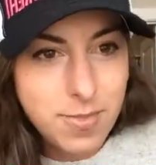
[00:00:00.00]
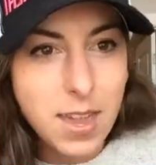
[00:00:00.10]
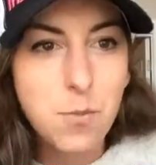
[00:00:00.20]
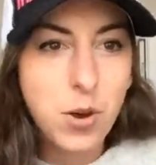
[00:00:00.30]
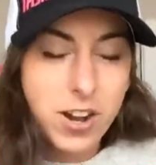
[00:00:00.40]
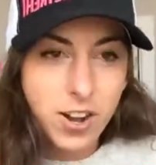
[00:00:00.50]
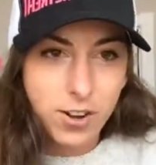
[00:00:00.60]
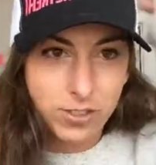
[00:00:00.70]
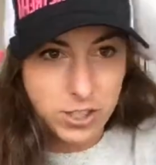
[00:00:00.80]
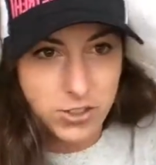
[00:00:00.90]
I'm wearing
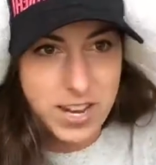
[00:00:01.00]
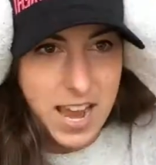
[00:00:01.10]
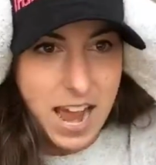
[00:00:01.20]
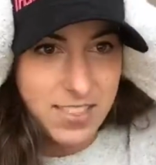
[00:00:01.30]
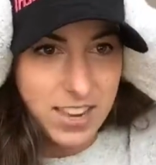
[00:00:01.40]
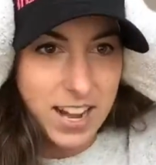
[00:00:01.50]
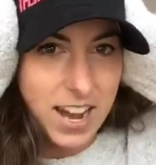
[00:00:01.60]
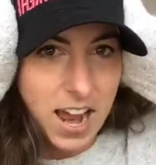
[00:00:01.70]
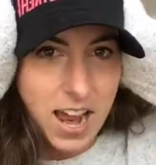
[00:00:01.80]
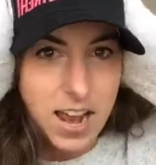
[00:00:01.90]
her retreat hat that I
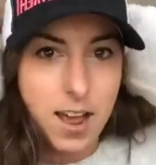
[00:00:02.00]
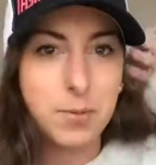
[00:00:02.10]
got